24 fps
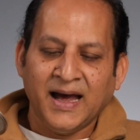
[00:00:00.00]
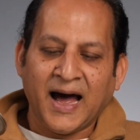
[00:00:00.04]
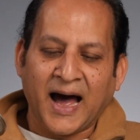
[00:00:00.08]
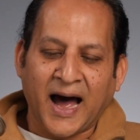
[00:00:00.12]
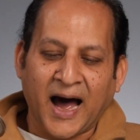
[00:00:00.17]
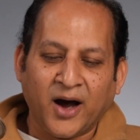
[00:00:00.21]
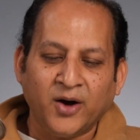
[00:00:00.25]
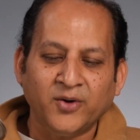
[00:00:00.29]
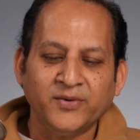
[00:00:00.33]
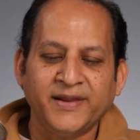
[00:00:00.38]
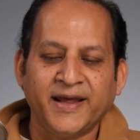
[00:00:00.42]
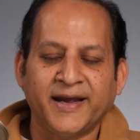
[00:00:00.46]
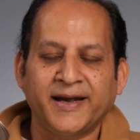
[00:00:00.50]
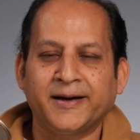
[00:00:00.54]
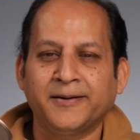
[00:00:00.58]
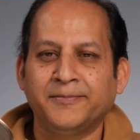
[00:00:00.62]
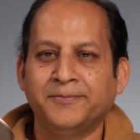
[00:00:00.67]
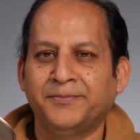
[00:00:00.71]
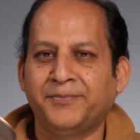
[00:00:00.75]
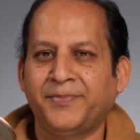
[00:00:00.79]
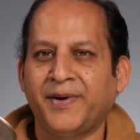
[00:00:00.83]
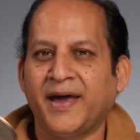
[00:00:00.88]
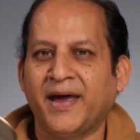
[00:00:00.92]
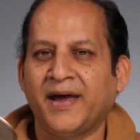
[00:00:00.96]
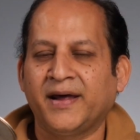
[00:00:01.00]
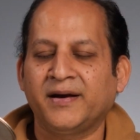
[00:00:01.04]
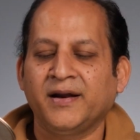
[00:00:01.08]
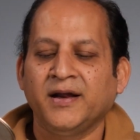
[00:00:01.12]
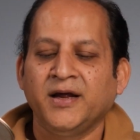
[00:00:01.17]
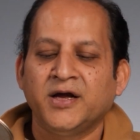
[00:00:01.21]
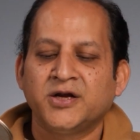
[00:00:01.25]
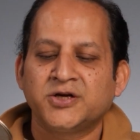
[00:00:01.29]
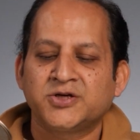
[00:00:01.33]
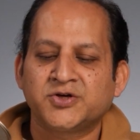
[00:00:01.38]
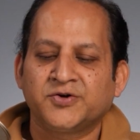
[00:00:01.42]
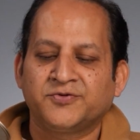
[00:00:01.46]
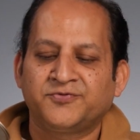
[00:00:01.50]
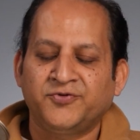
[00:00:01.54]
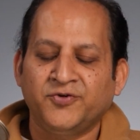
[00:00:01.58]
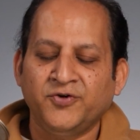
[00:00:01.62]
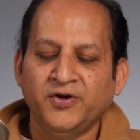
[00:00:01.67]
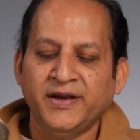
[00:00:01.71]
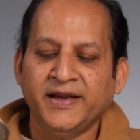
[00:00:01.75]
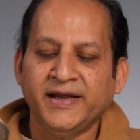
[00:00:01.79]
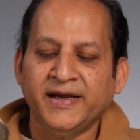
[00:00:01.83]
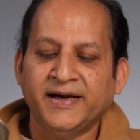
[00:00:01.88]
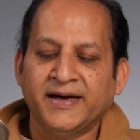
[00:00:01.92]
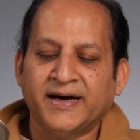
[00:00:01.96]
how they compare to
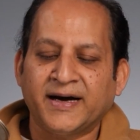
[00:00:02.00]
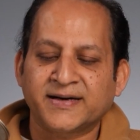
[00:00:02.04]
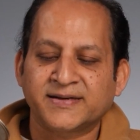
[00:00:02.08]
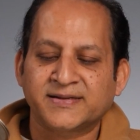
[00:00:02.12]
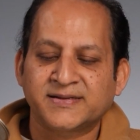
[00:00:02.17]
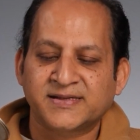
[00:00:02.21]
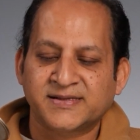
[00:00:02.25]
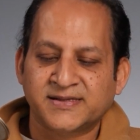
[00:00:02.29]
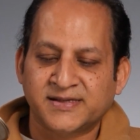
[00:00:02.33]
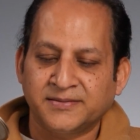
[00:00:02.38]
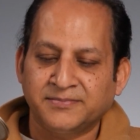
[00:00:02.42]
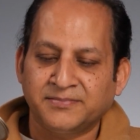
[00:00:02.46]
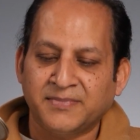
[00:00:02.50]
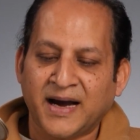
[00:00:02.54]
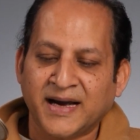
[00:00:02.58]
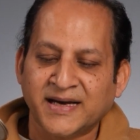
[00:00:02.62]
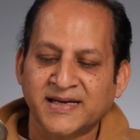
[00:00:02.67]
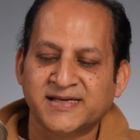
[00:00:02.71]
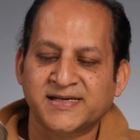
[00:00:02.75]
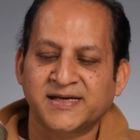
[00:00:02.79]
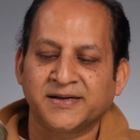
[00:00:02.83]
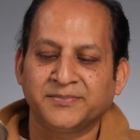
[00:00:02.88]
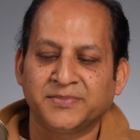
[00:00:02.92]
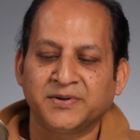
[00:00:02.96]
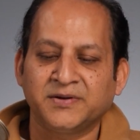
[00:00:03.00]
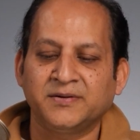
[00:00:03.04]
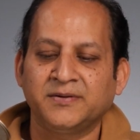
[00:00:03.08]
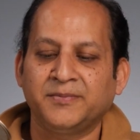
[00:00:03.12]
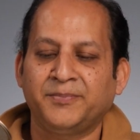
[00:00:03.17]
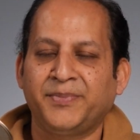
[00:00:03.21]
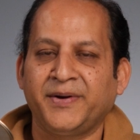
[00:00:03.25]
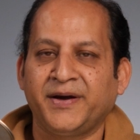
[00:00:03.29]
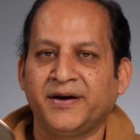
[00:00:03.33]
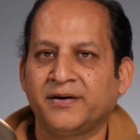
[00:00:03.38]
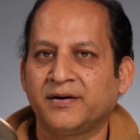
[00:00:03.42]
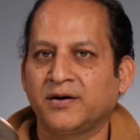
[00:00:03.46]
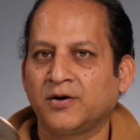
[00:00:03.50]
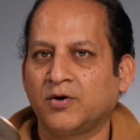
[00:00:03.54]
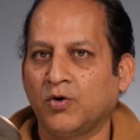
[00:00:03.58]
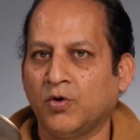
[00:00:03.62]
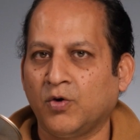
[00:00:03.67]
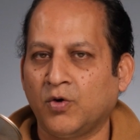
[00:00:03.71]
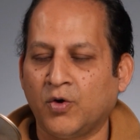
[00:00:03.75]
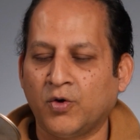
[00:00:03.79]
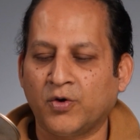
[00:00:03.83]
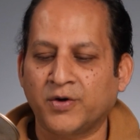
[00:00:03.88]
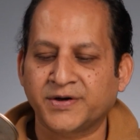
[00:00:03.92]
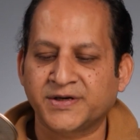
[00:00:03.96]
fully customizable peer
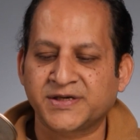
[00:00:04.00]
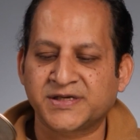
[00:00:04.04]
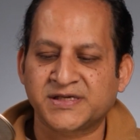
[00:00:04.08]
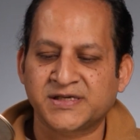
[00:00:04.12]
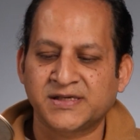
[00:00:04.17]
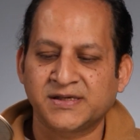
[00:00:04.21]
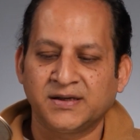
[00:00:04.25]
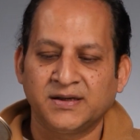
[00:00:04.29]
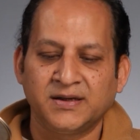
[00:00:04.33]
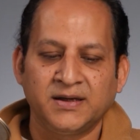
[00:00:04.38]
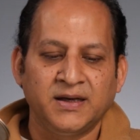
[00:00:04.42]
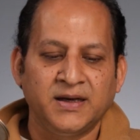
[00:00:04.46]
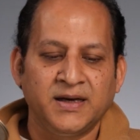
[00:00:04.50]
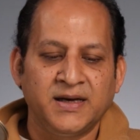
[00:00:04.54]
cohorts,